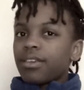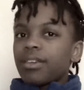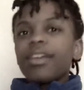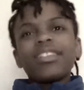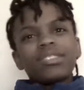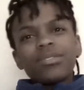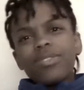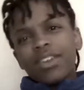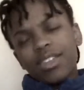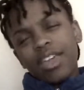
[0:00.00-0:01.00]
It's through
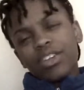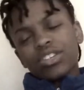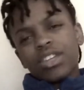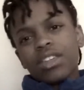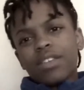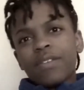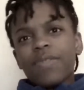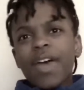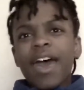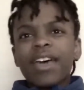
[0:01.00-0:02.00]
the connection
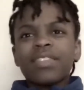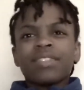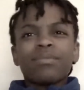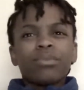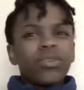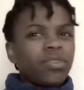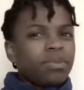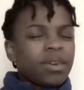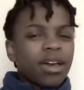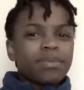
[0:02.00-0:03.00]
that the movie
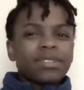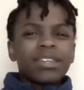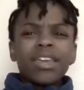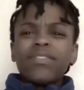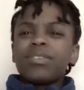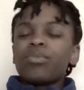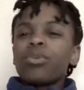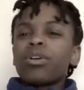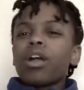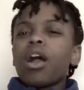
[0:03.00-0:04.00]
becomes even
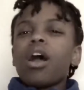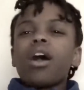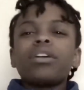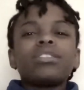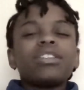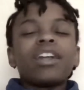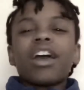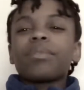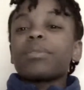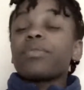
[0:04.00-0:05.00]
more
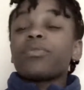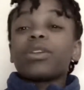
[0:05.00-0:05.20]
undeniably